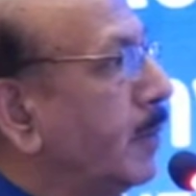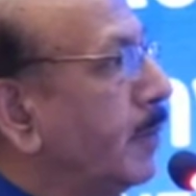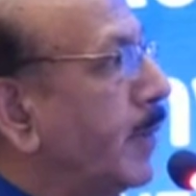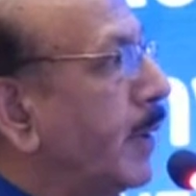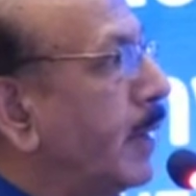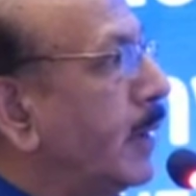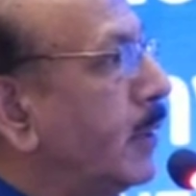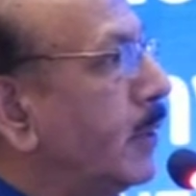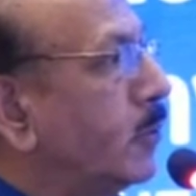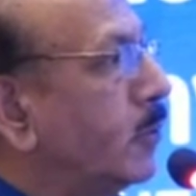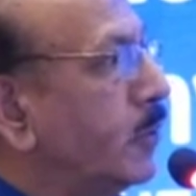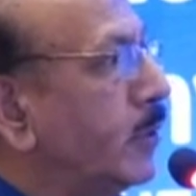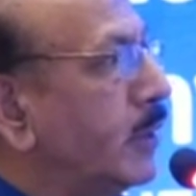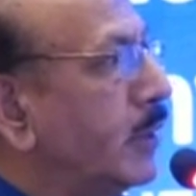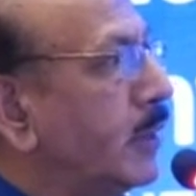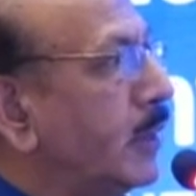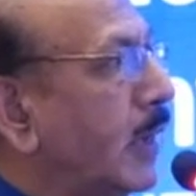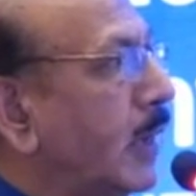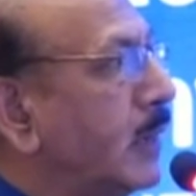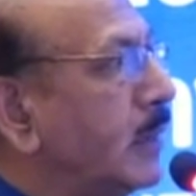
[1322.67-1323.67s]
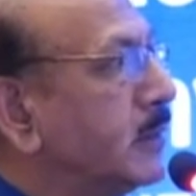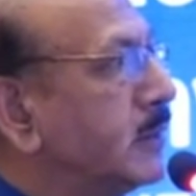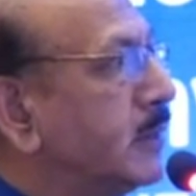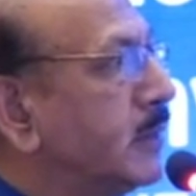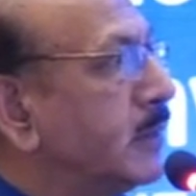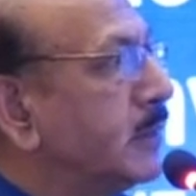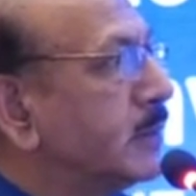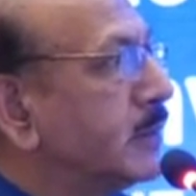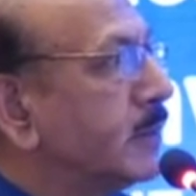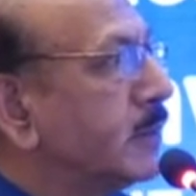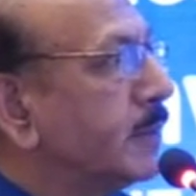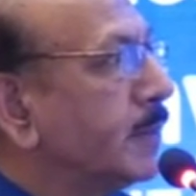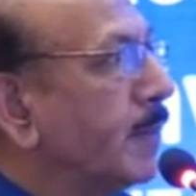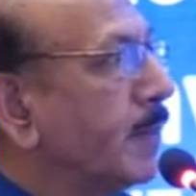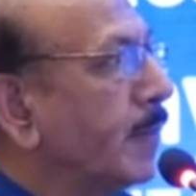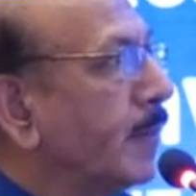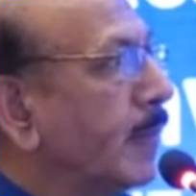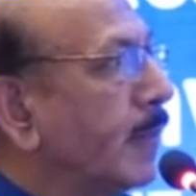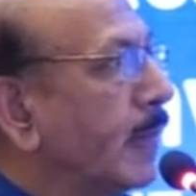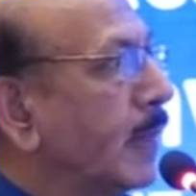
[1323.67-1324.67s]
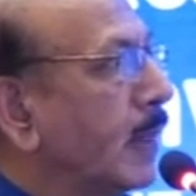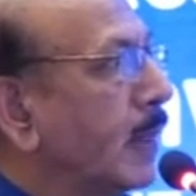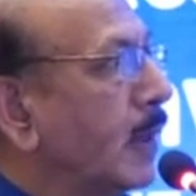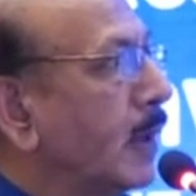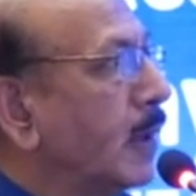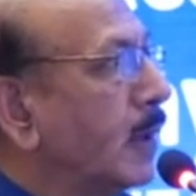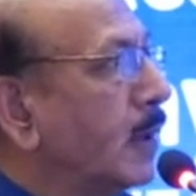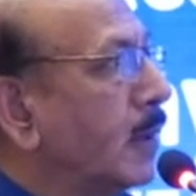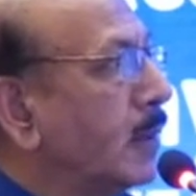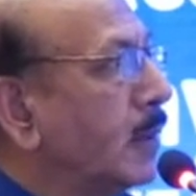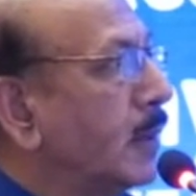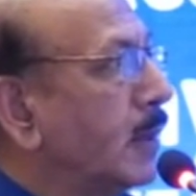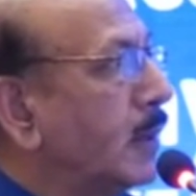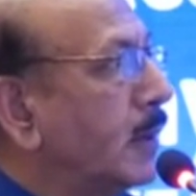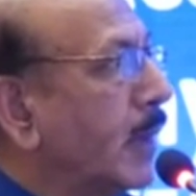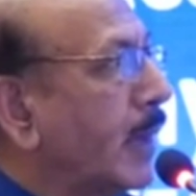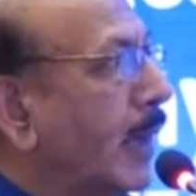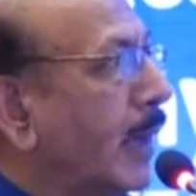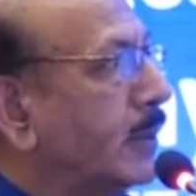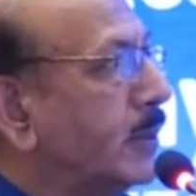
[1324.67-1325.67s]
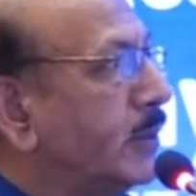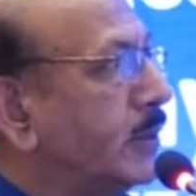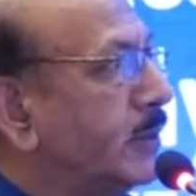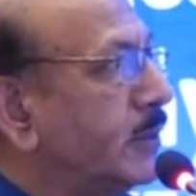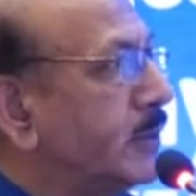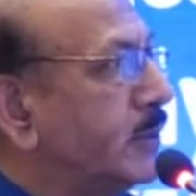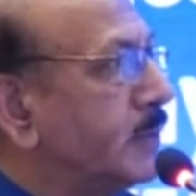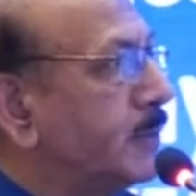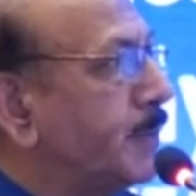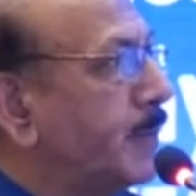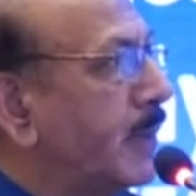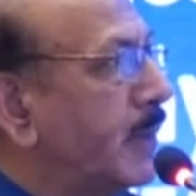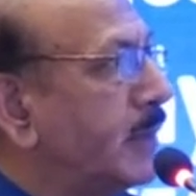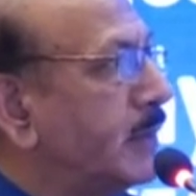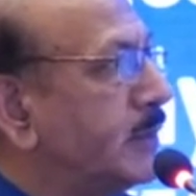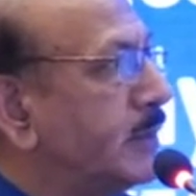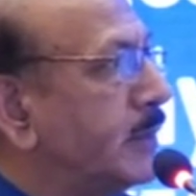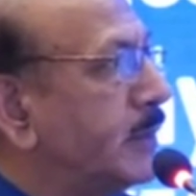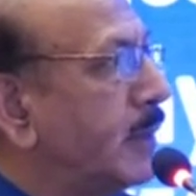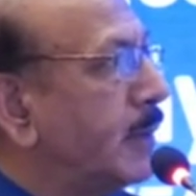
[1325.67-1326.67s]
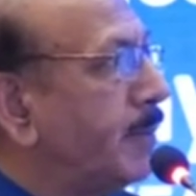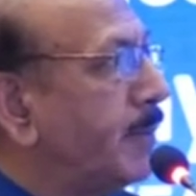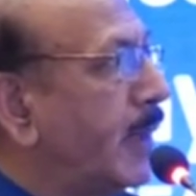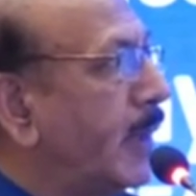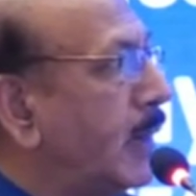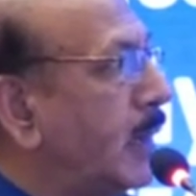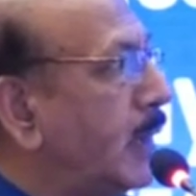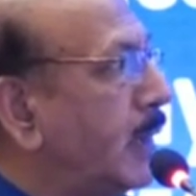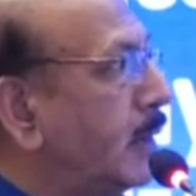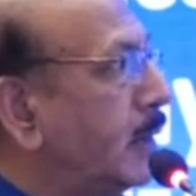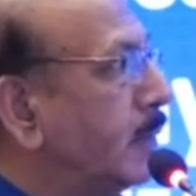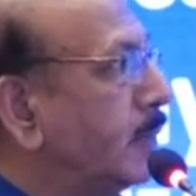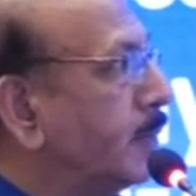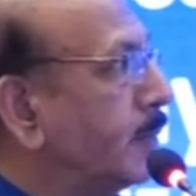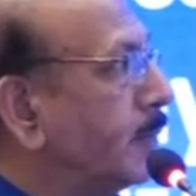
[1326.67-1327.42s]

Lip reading: peritoneal dialysis, that a catheter is placed in the belly